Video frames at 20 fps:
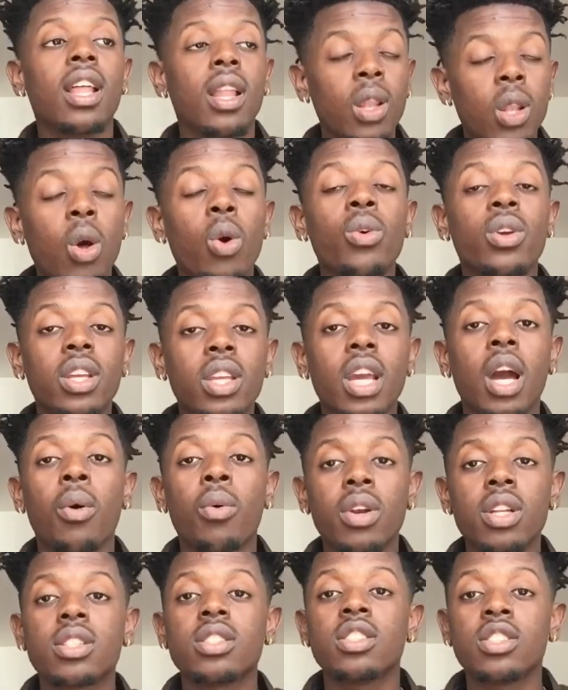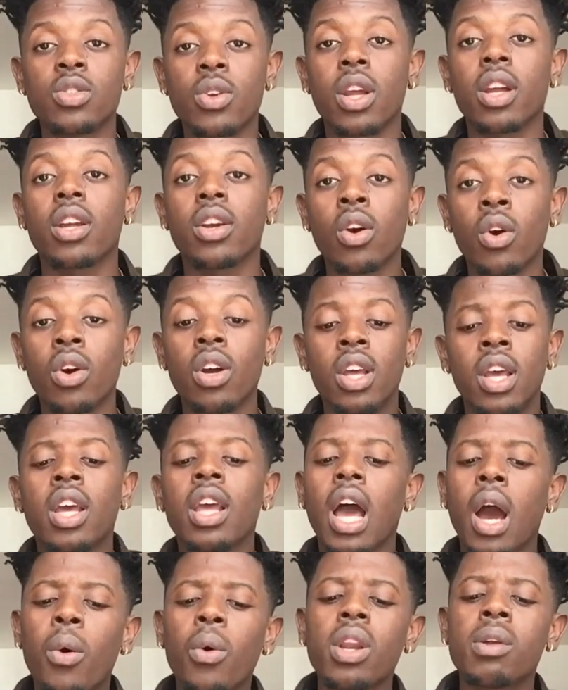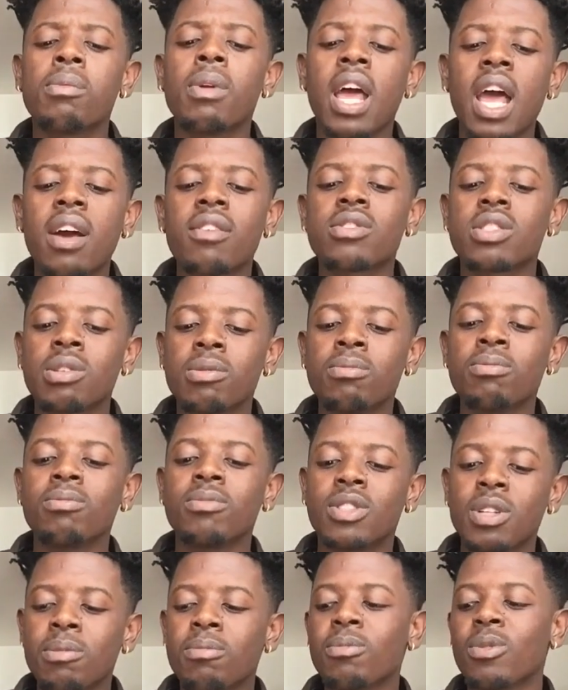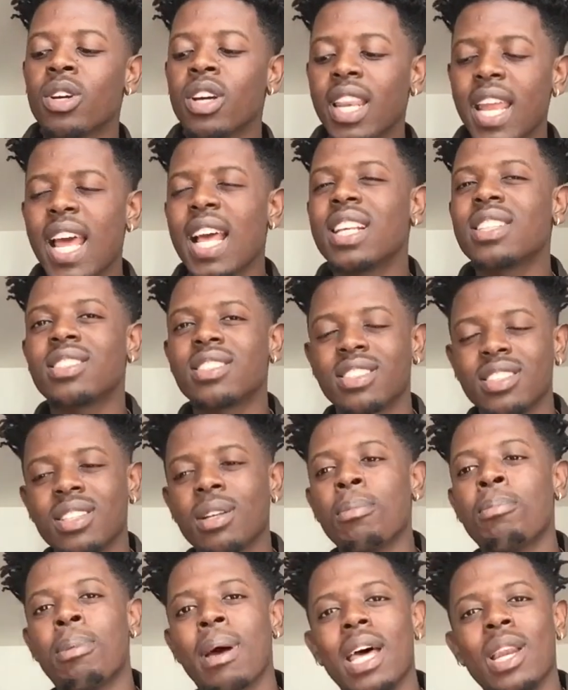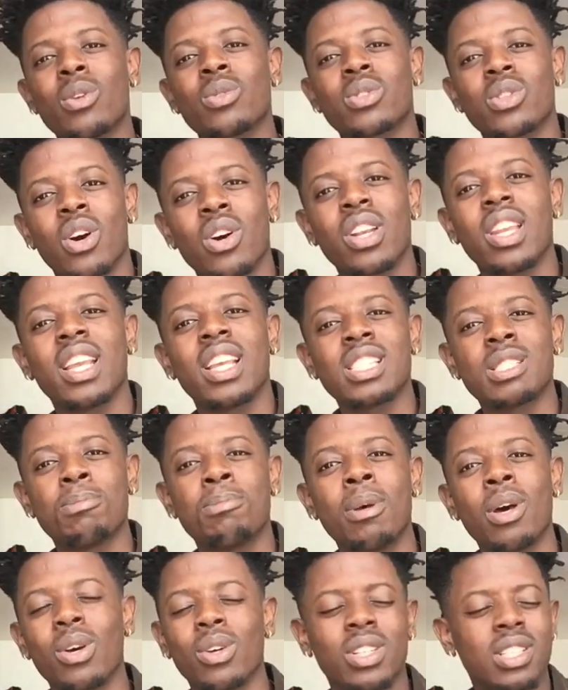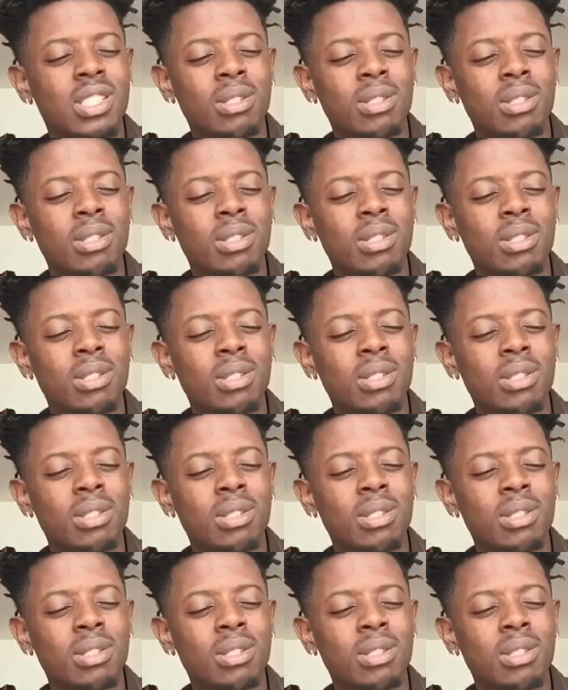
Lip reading: Low key, I want to see Drake go. I want him to have some good ass battles under his belt.